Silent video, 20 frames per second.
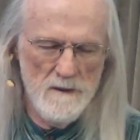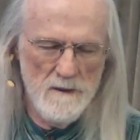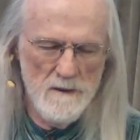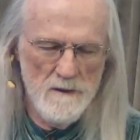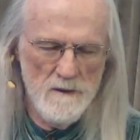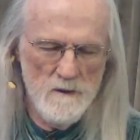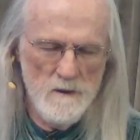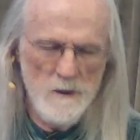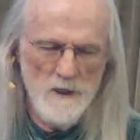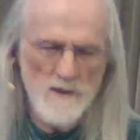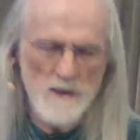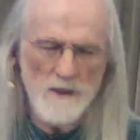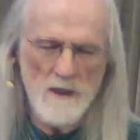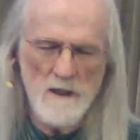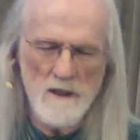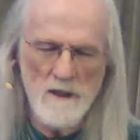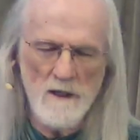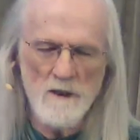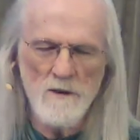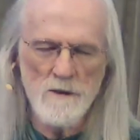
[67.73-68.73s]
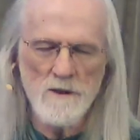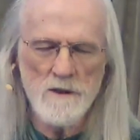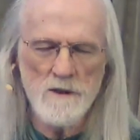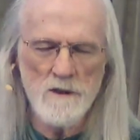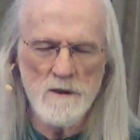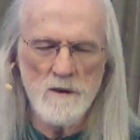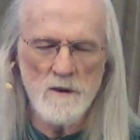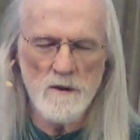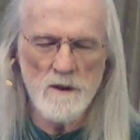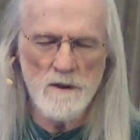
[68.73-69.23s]
We see those
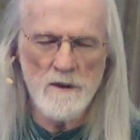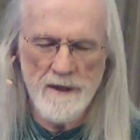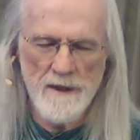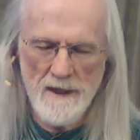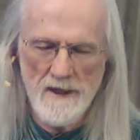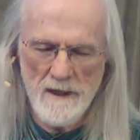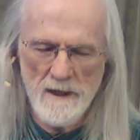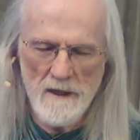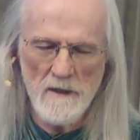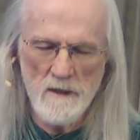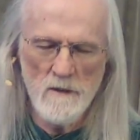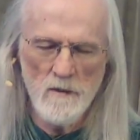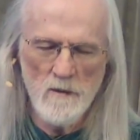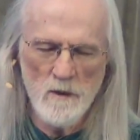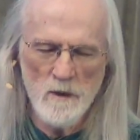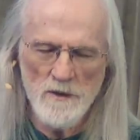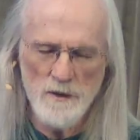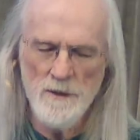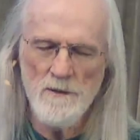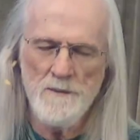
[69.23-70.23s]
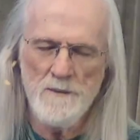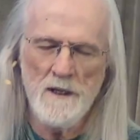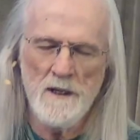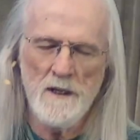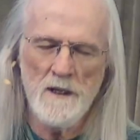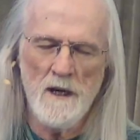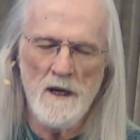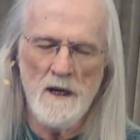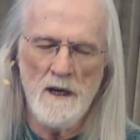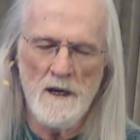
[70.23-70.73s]
who were there worshiping
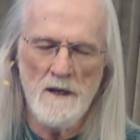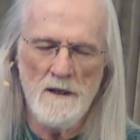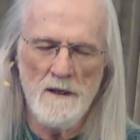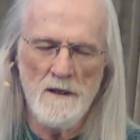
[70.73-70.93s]
God